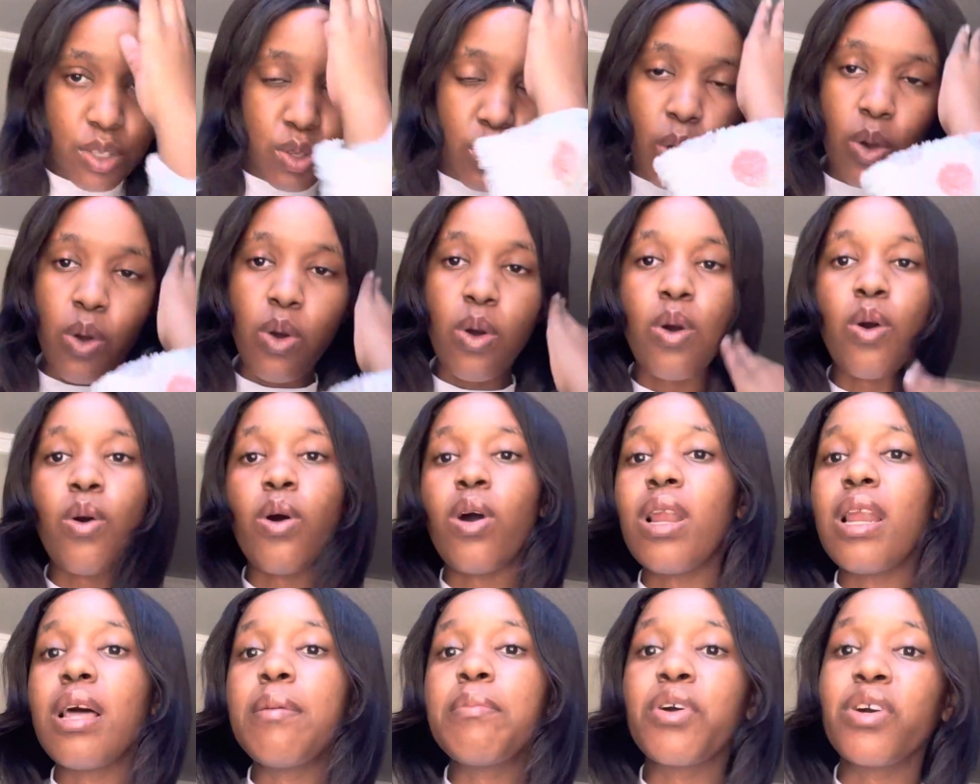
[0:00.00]
So
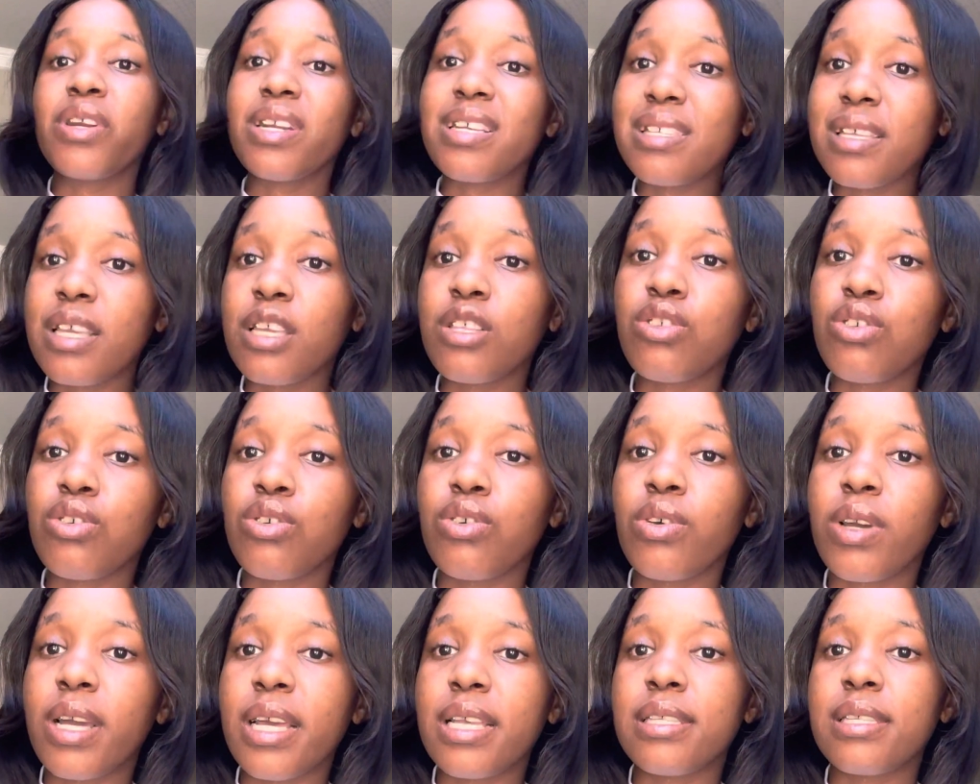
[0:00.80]
all I'm gonna say to
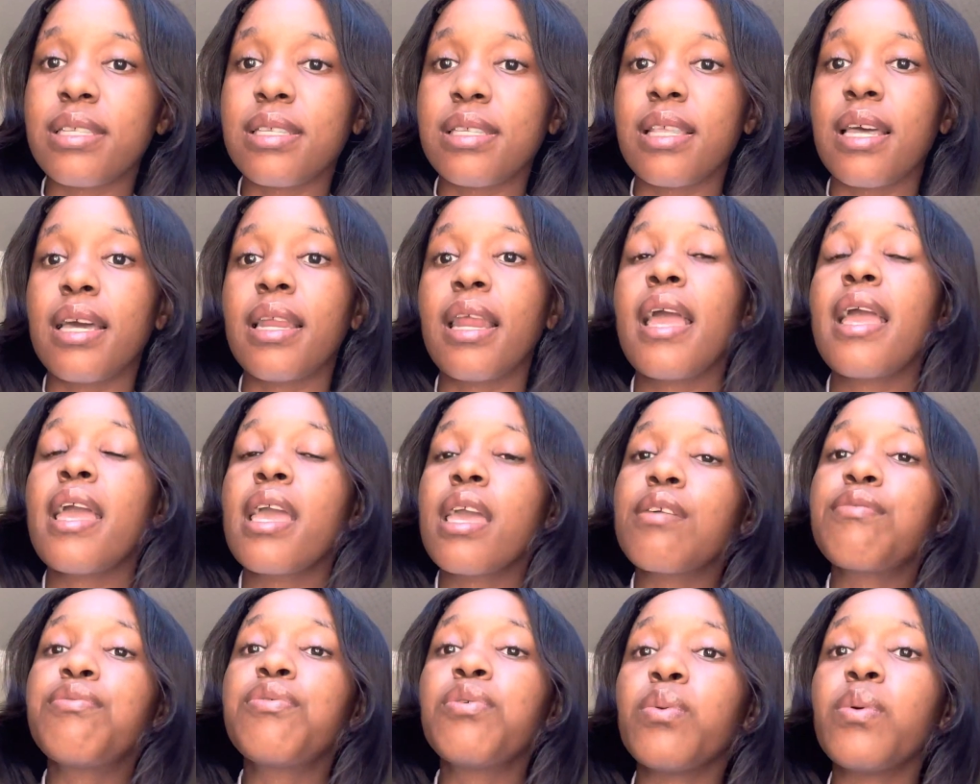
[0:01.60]
you guys is that
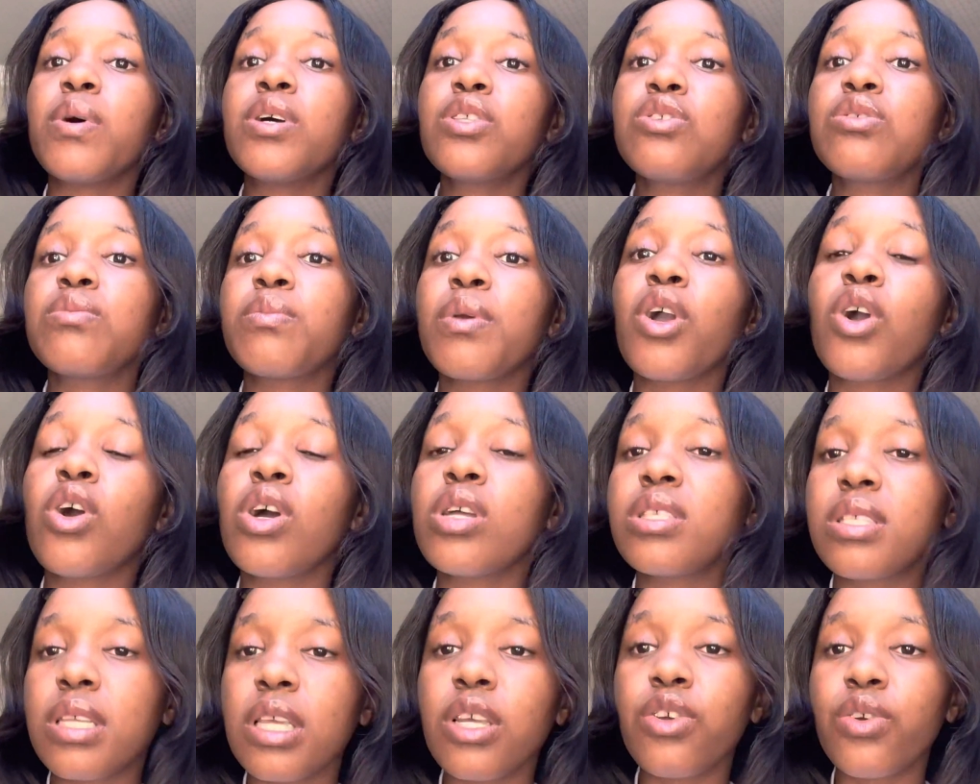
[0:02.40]
if you want to be a
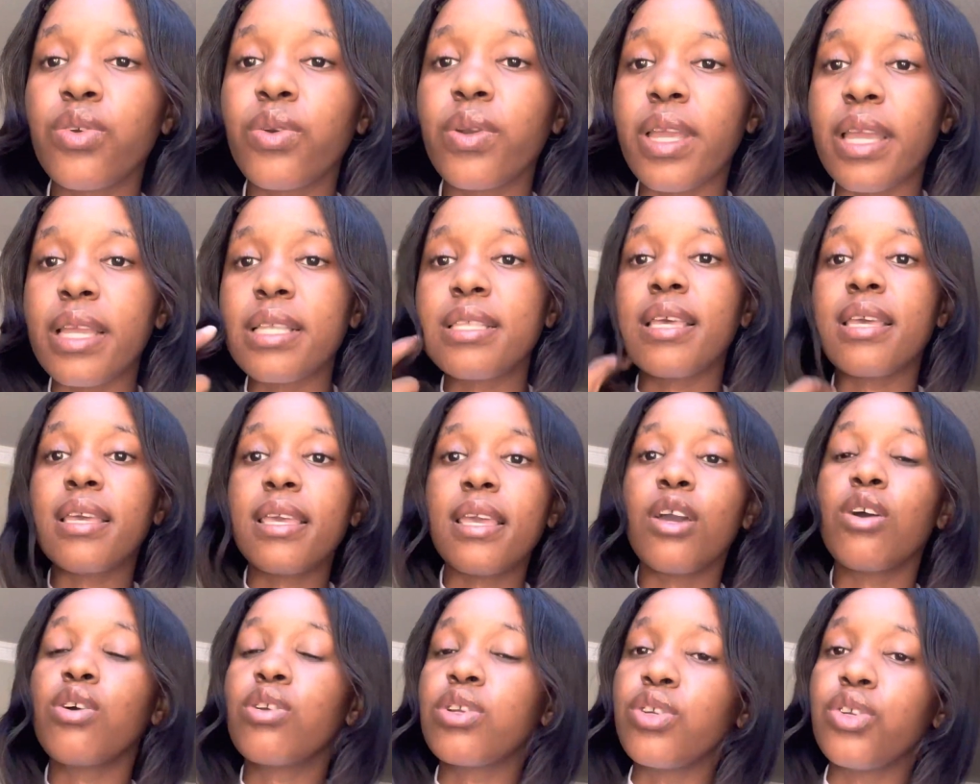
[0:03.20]
content creator
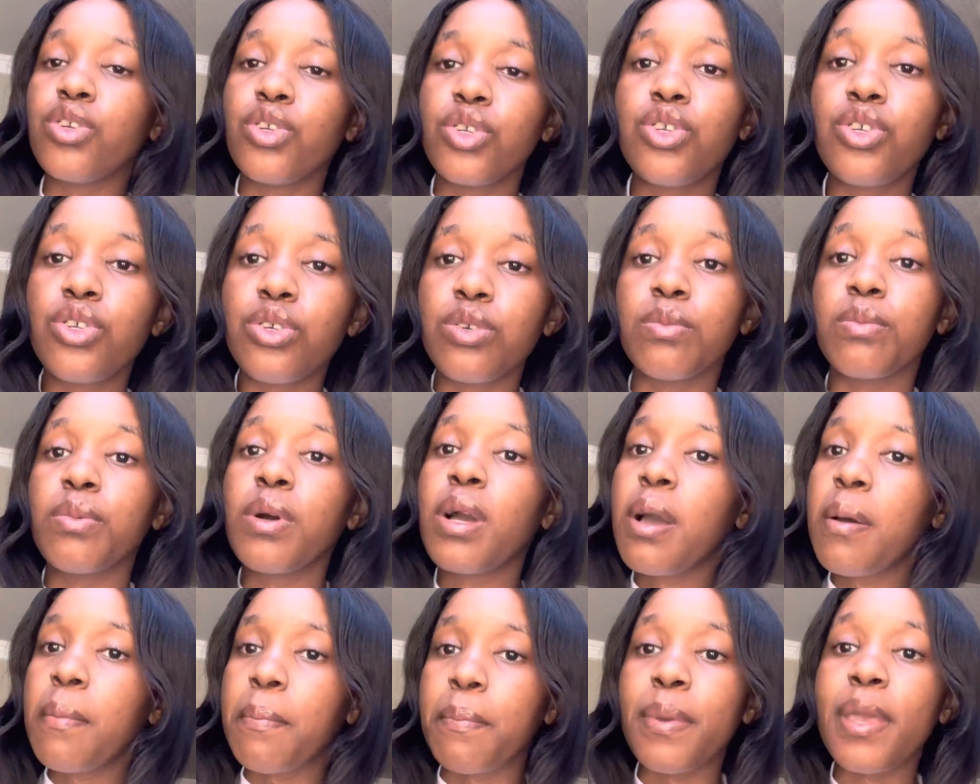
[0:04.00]
here on YouTube,
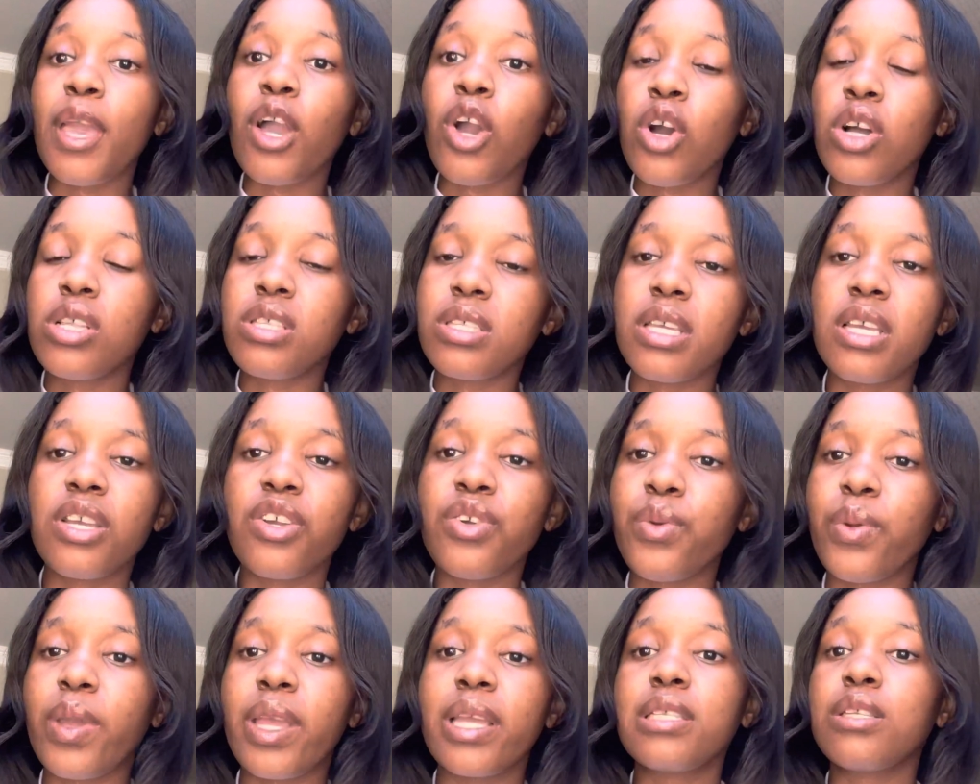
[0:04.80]
be a content
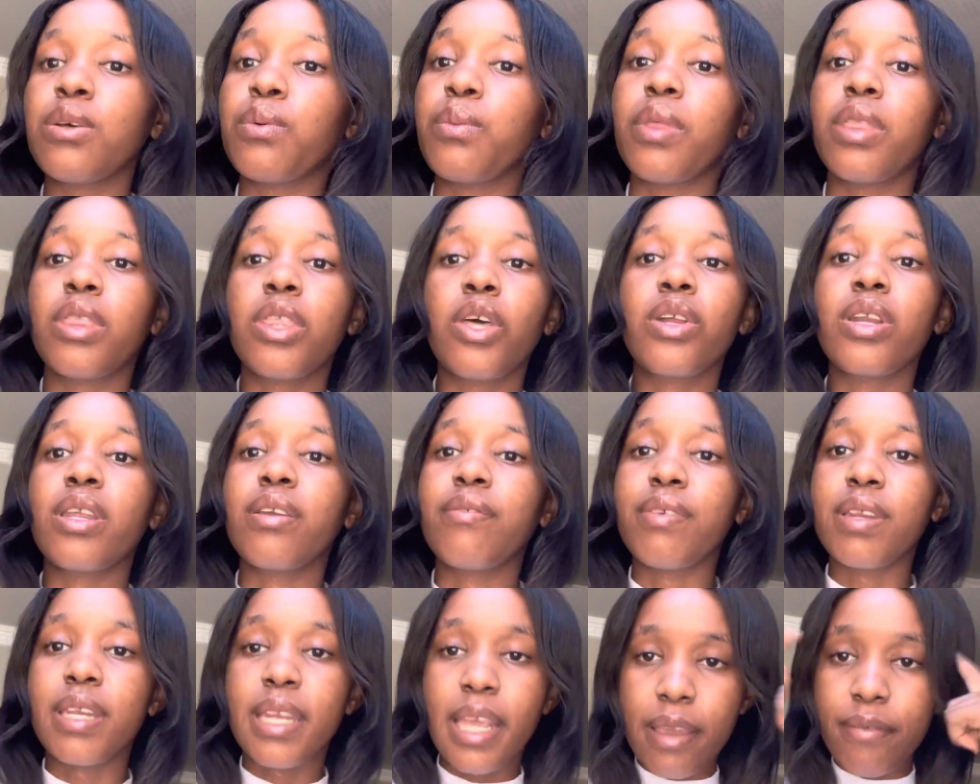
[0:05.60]
creator without
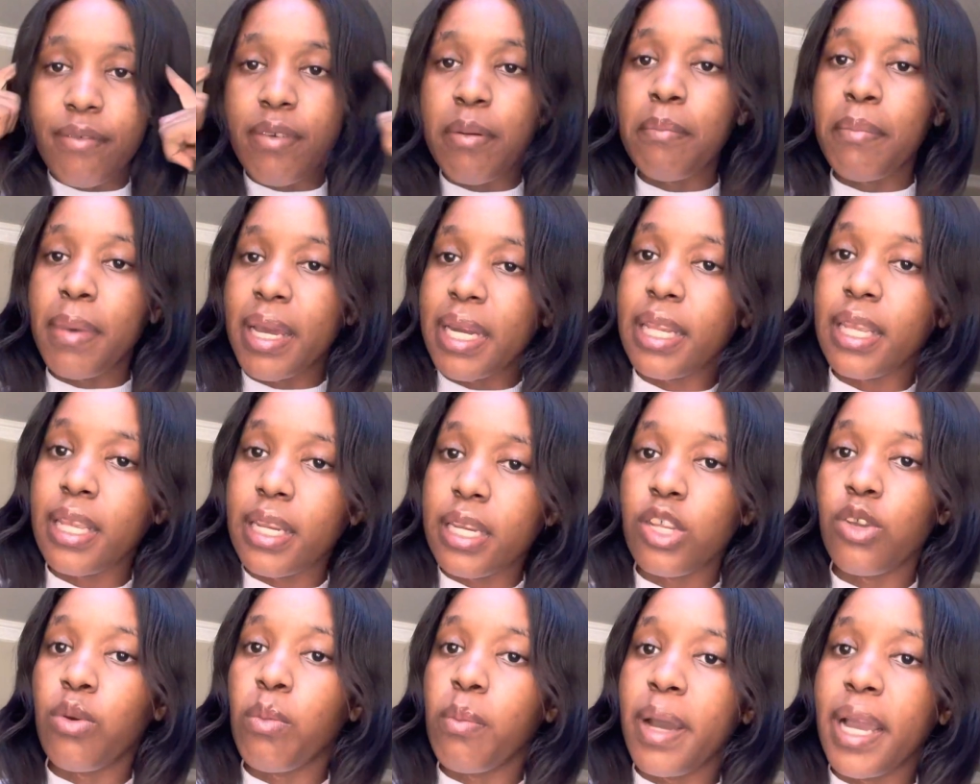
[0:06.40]
even having money
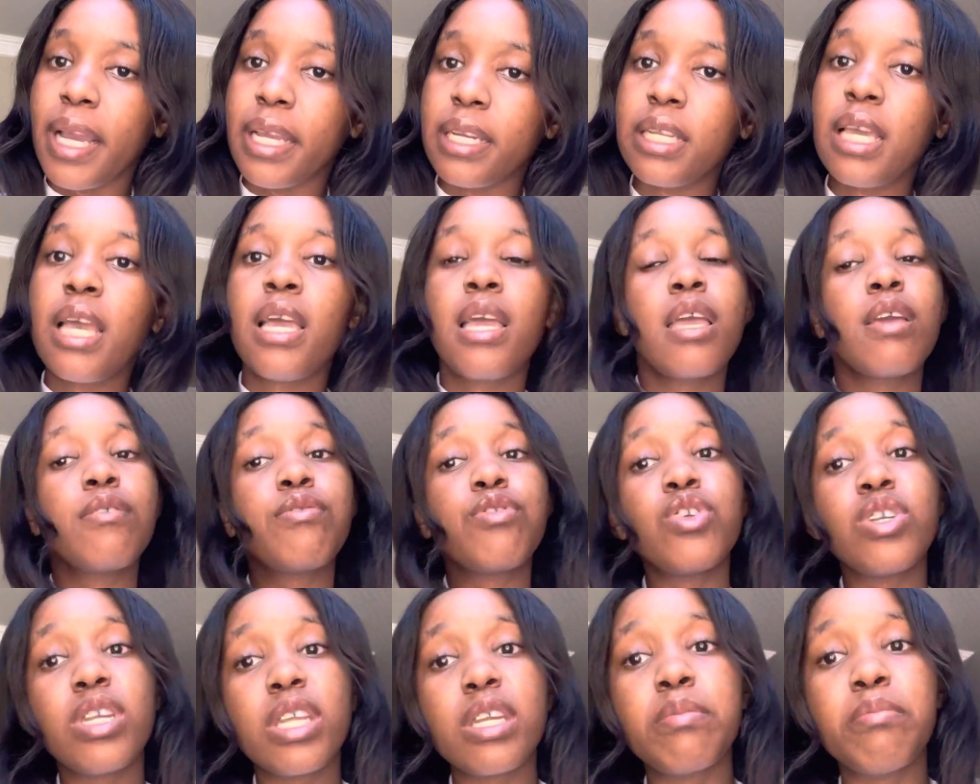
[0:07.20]
in your mind. If
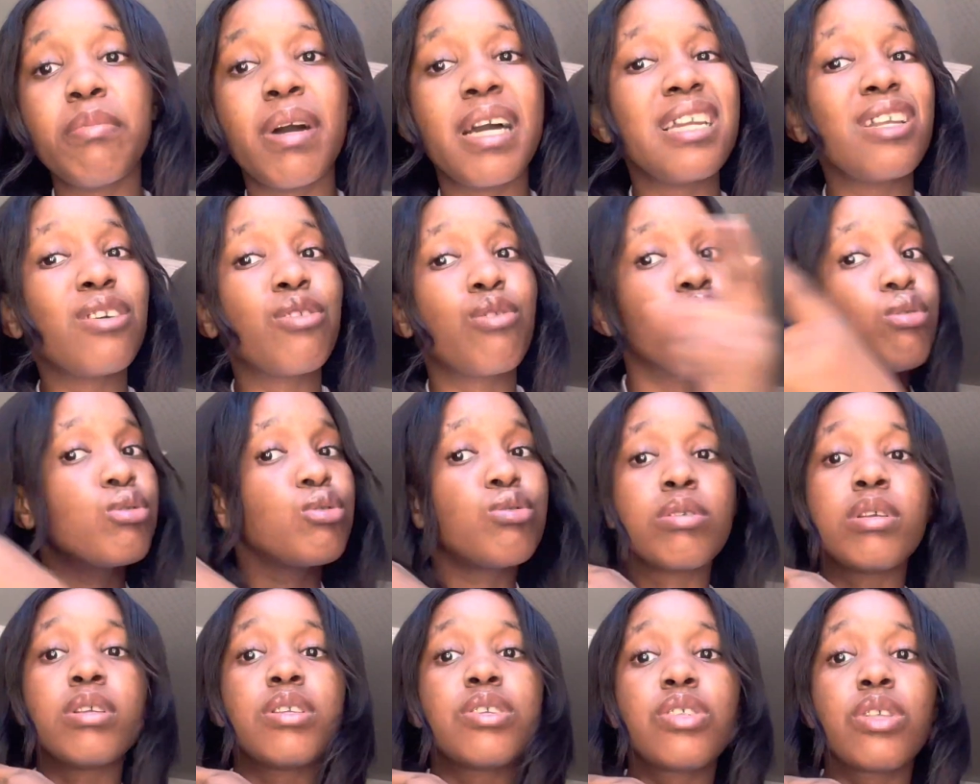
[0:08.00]
you need money, go
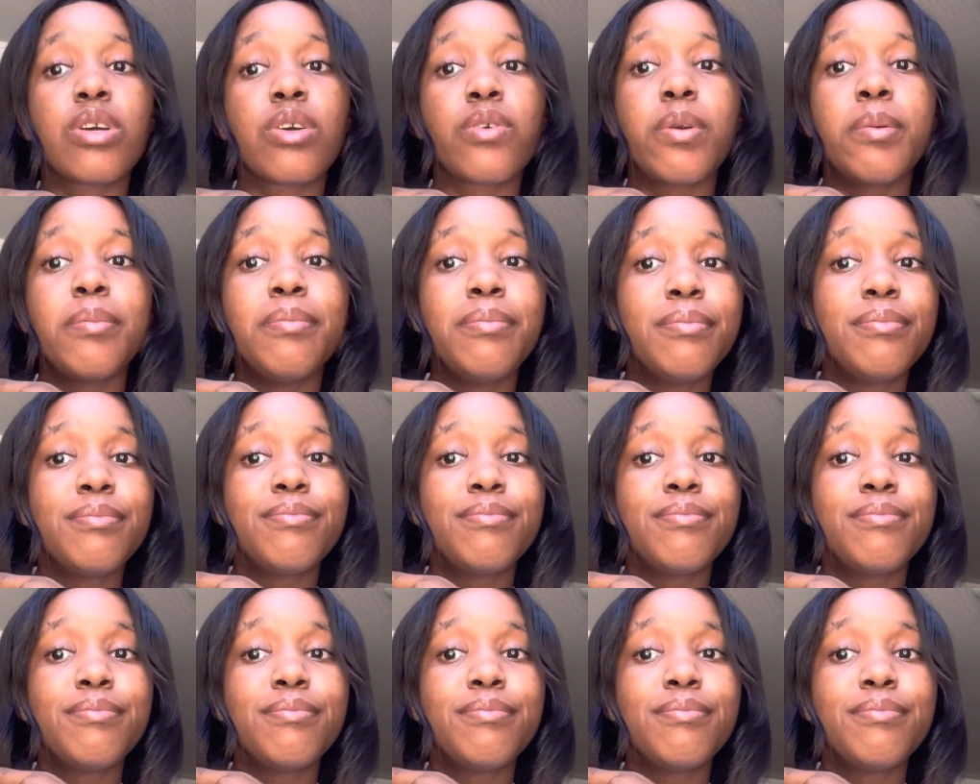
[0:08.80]
to Instagram.